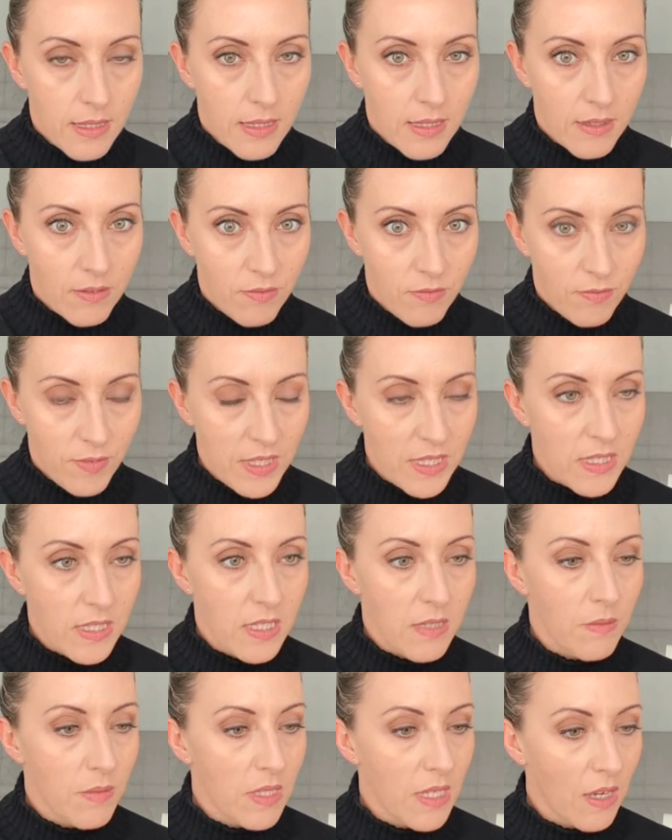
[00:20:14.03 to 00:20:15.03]

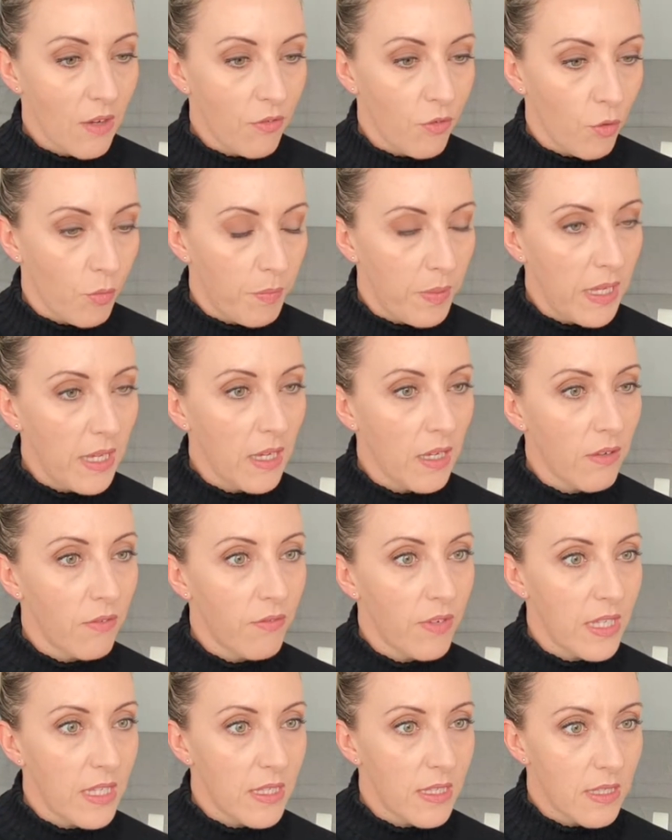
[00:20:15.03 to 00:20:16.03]
convinced himself, or being
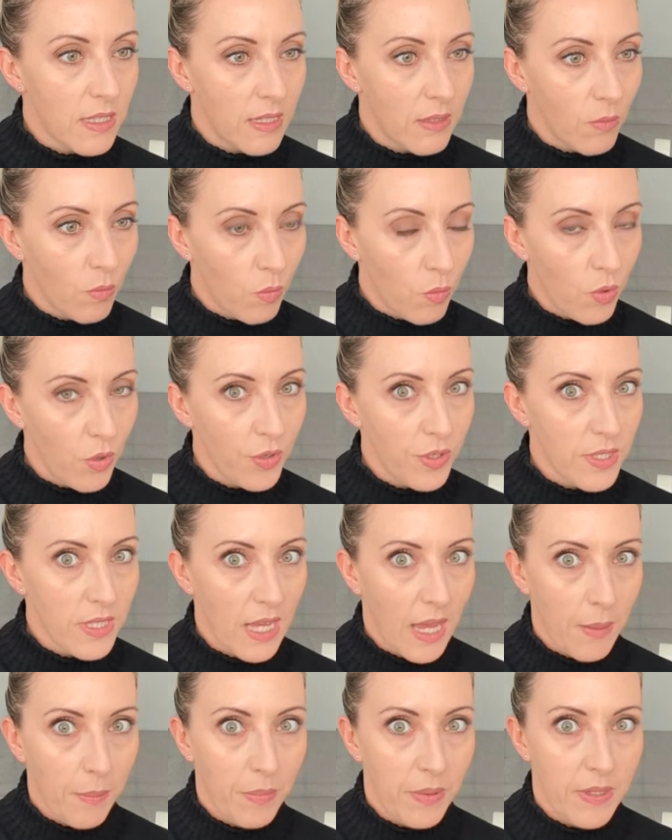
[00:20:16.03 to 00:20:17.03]
convinced, that what has
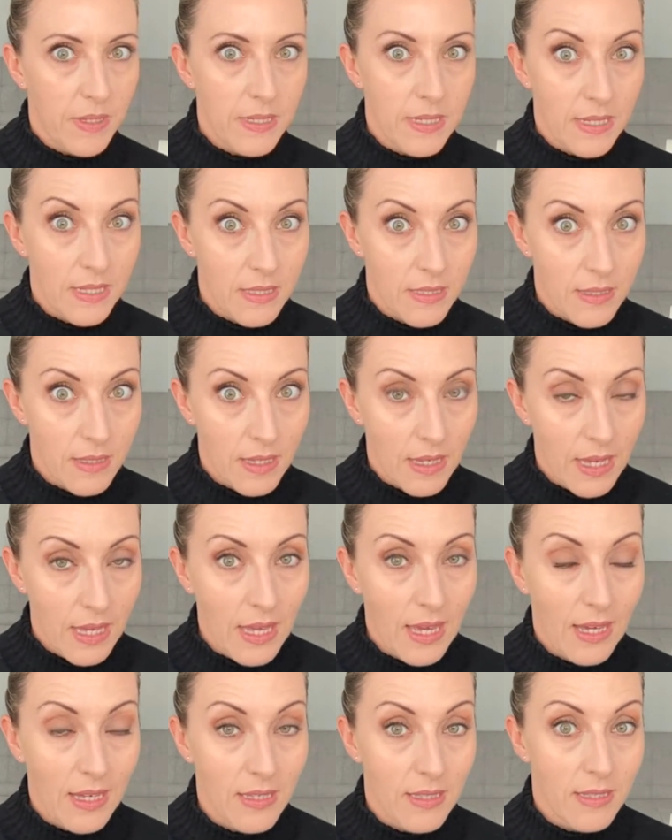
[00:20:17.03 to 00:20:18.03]
happened is
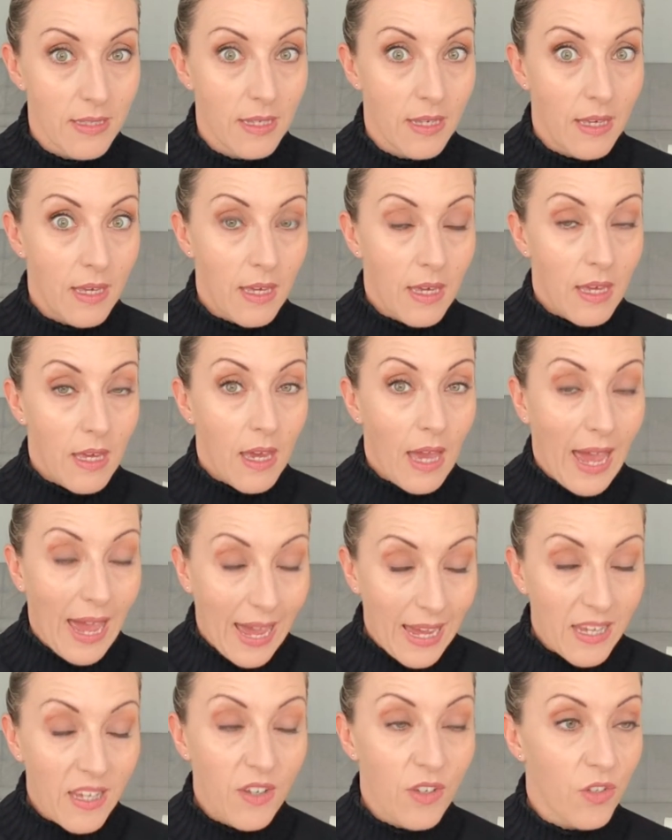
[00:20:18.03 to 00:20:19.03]
he has
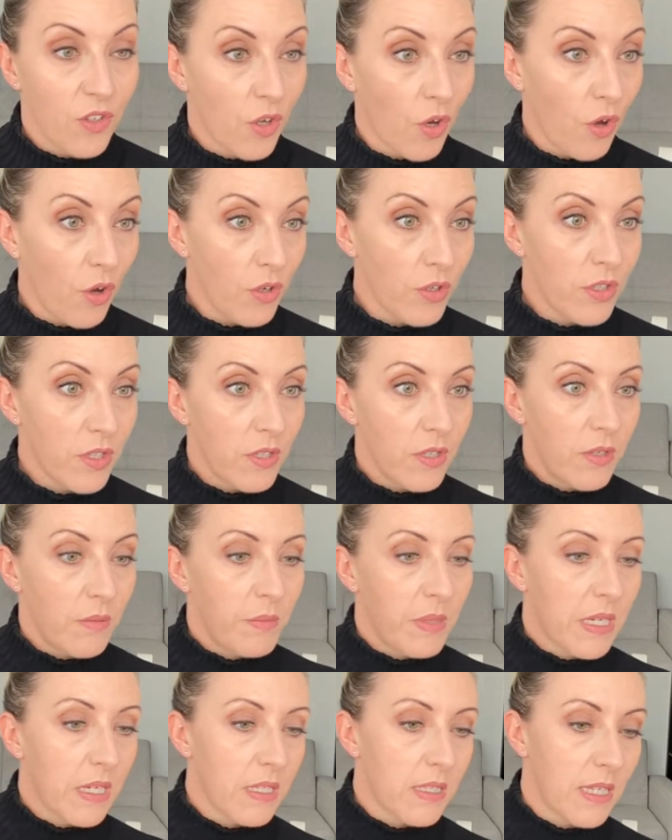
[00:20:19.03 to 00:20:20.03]
angered God
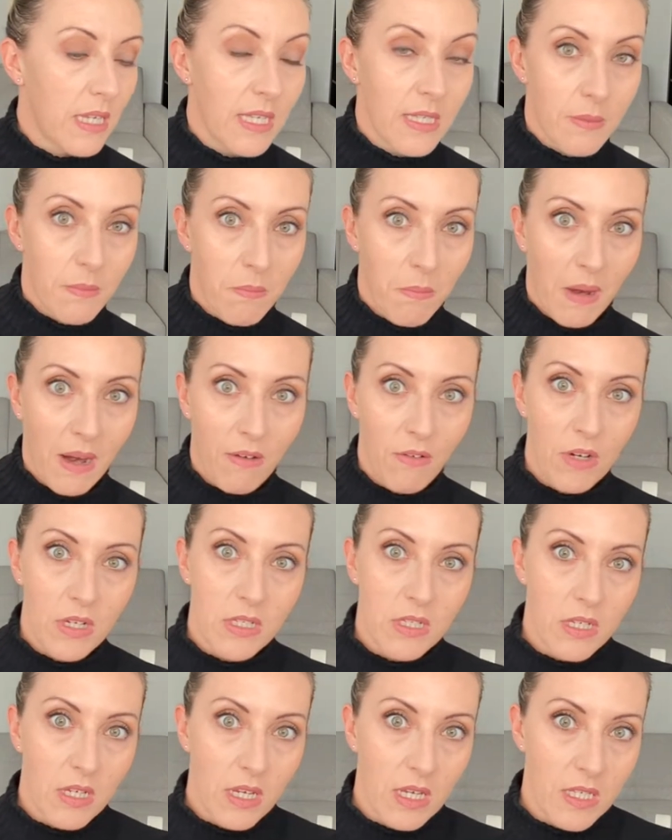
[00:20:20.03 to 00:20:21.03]
because he has
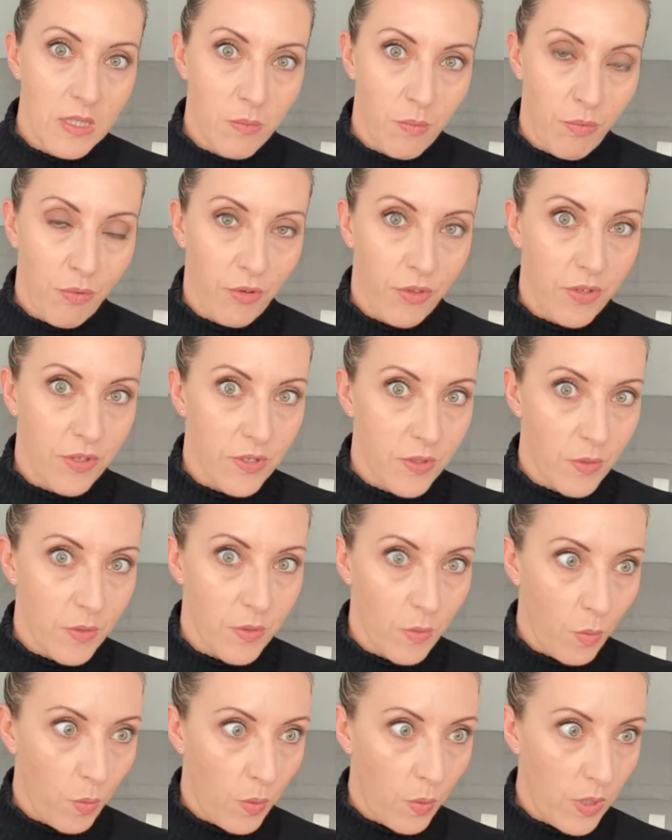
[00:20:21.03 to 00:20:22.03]
married his brother's
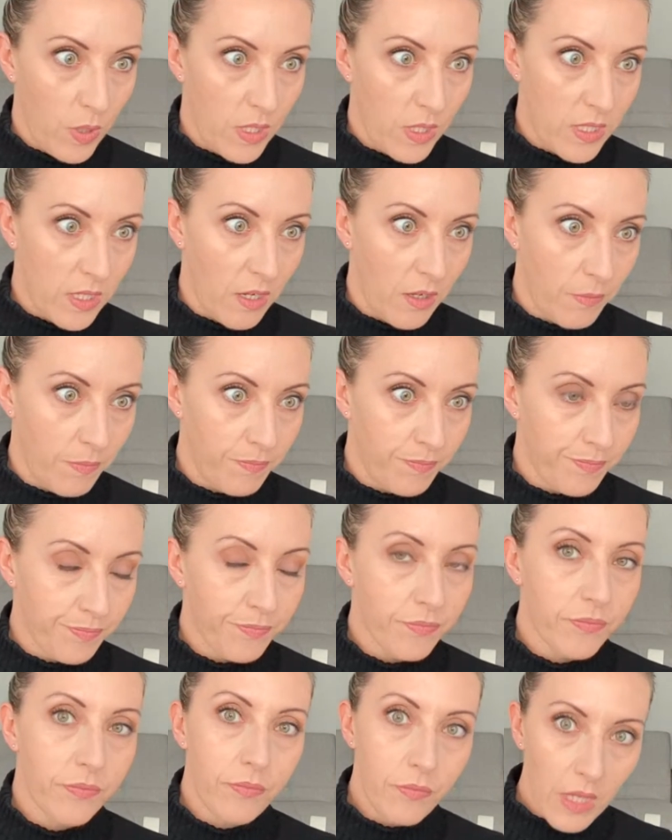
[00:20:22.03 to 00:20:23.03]
widow.
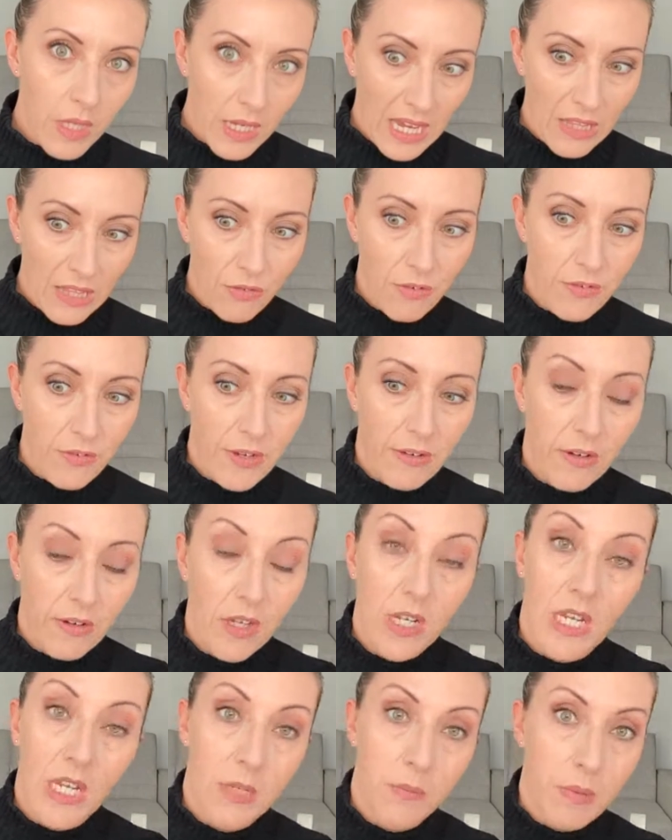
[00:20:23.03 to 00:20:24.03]

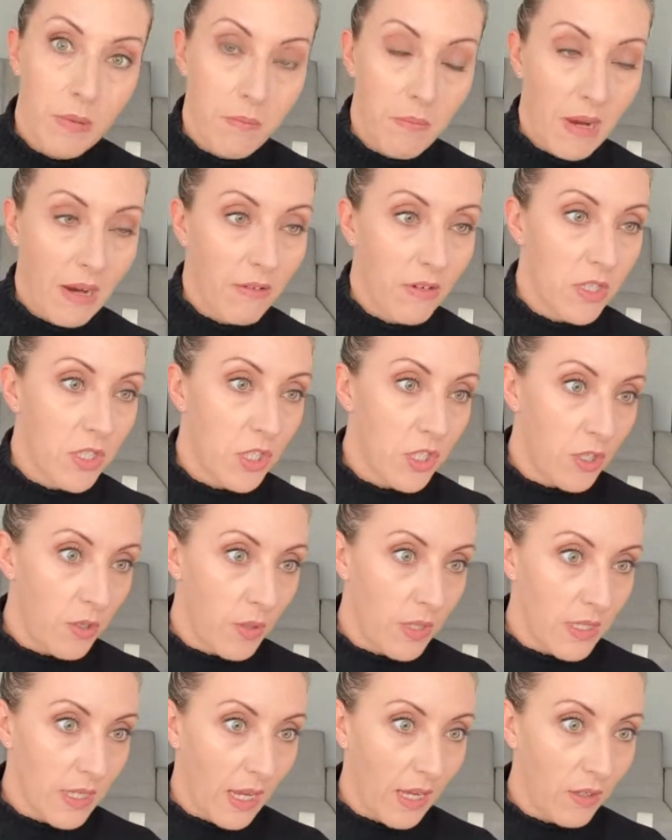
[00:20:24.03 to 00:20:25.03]
Catherine of Aragon had been
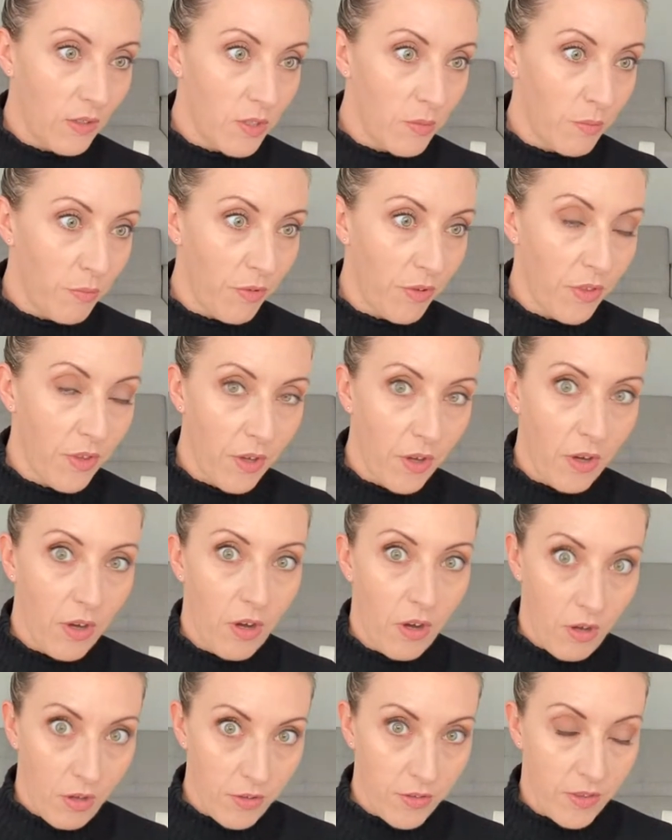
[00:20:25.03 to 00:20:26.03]
married to his elder
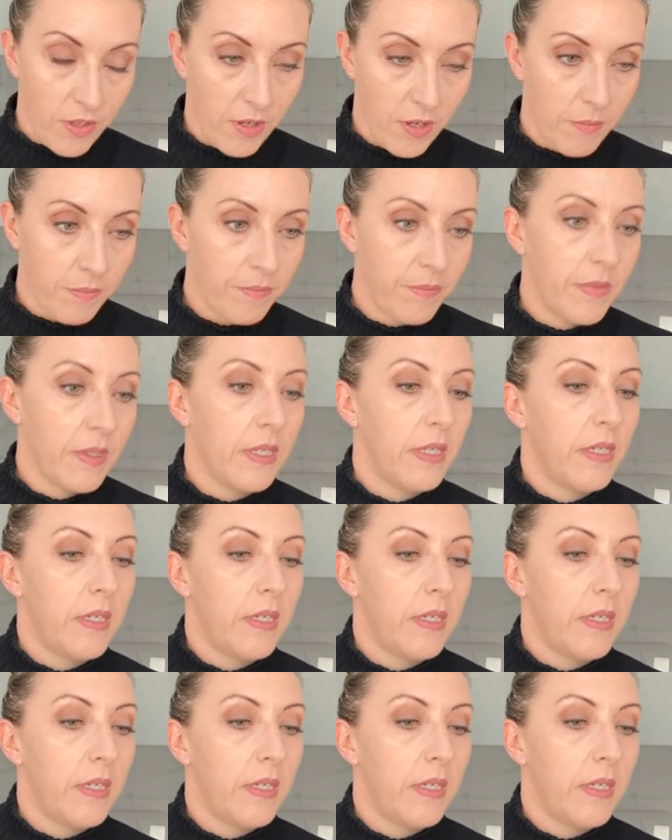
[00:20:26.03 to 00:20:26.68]
brother, Arthur.